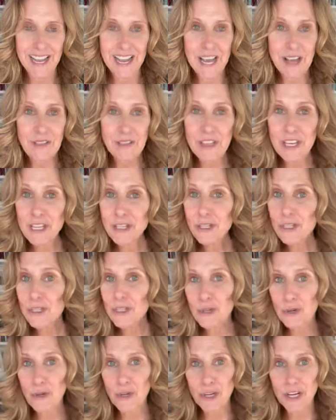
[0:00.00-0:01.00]
These
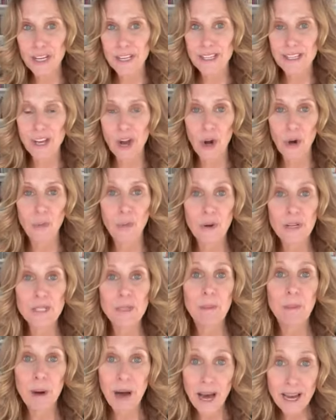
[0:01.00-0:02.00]
stories are what's
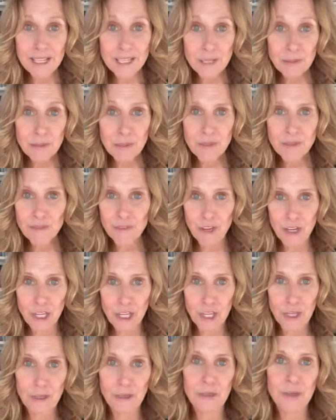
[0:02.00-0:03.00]
possible for
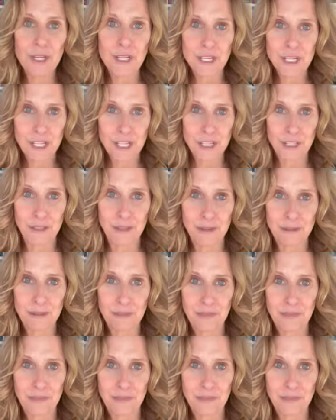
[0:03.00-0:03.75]
you too.